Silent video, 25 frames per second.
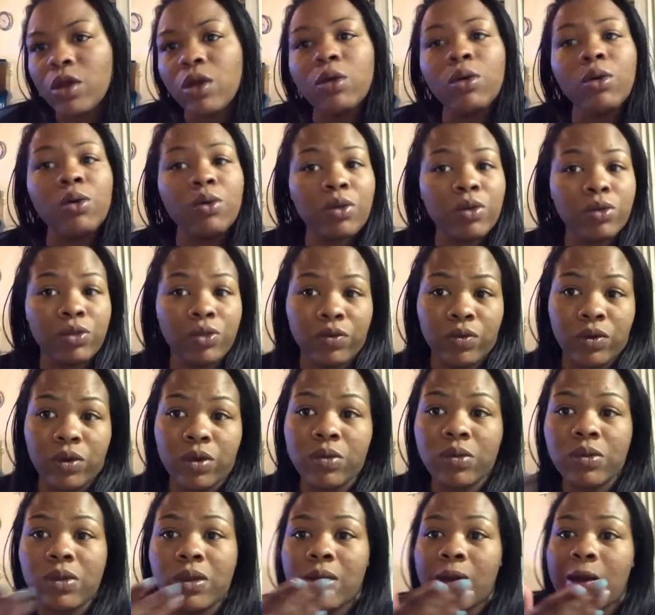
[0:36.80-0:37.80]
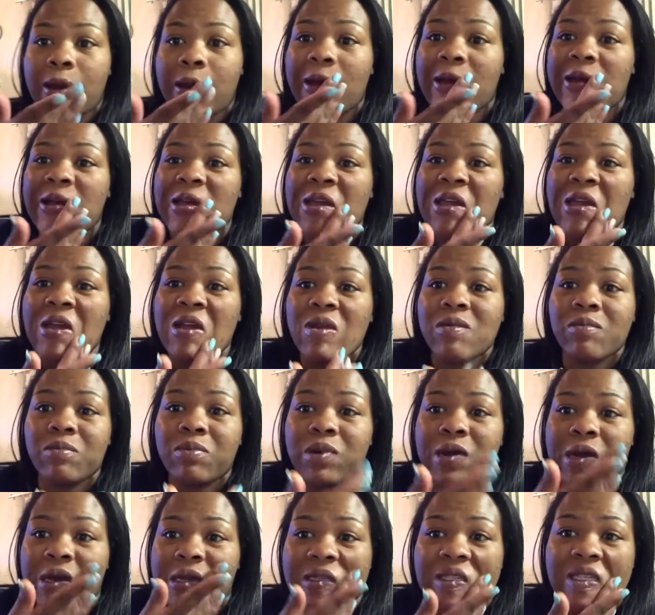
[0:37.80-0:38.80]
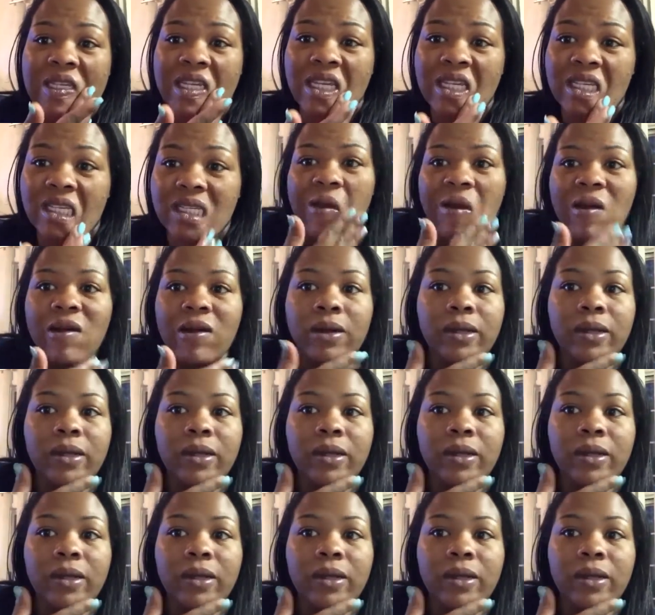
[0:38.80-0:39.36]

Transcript: going through the healing process,